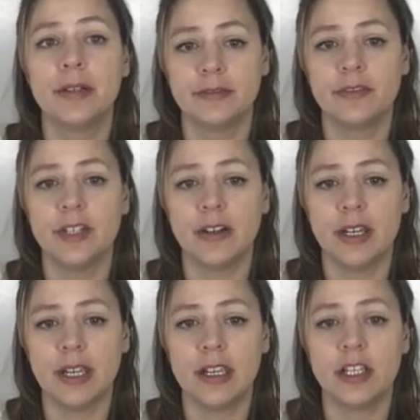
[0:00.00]

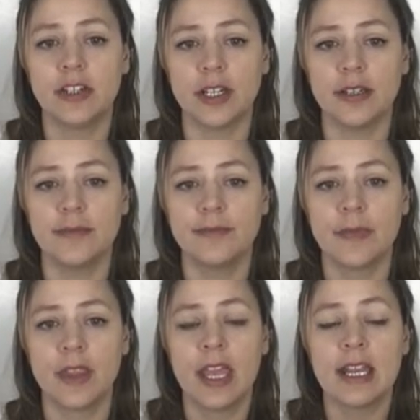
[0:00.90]
Very good.
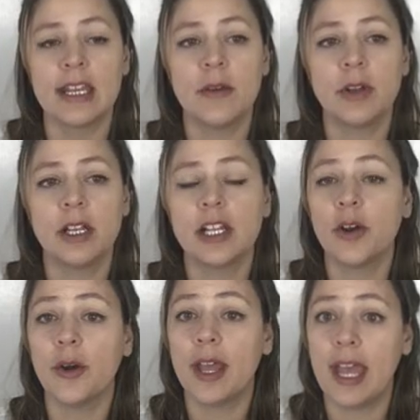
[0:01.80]
Now we're going to
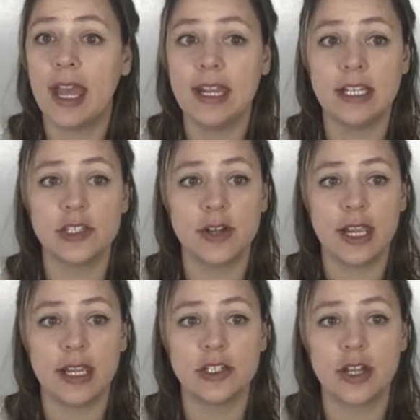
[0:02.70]
go ahead and
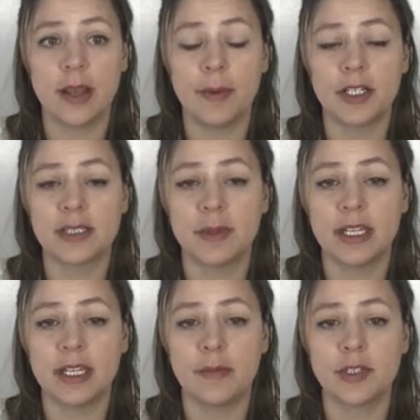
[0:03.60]
drag and drop our
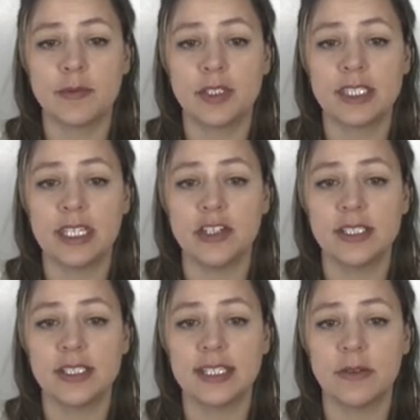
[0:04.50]
spelling option procedure to
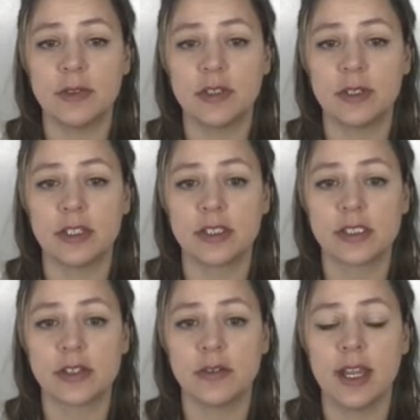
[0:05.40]
see which one looks
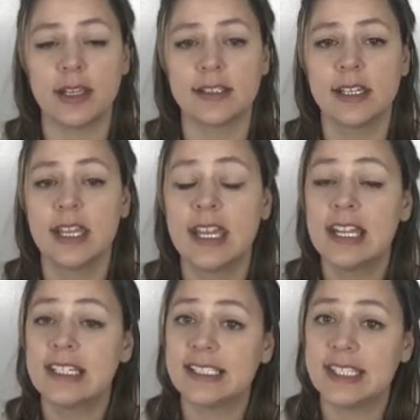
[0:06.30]
correct.
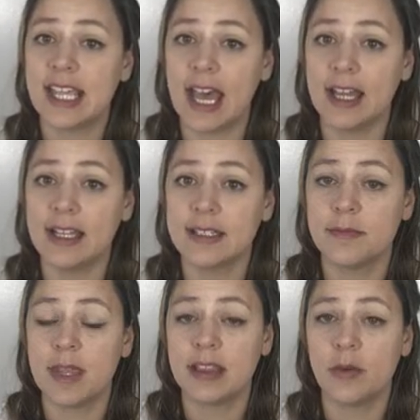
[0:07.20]
Does that
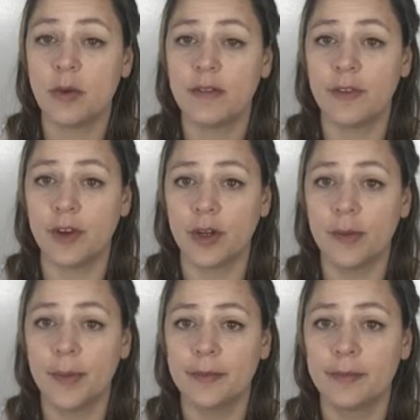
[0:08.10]
make the word
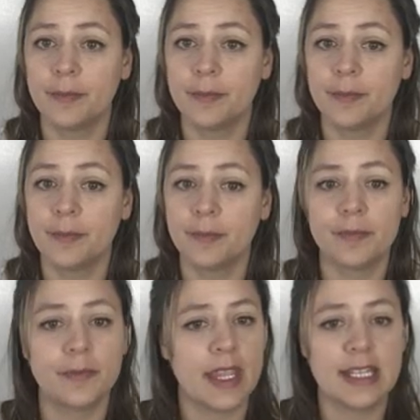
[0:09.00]
verb?
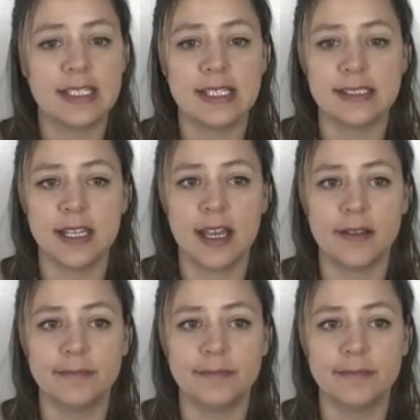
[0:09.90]
It does not.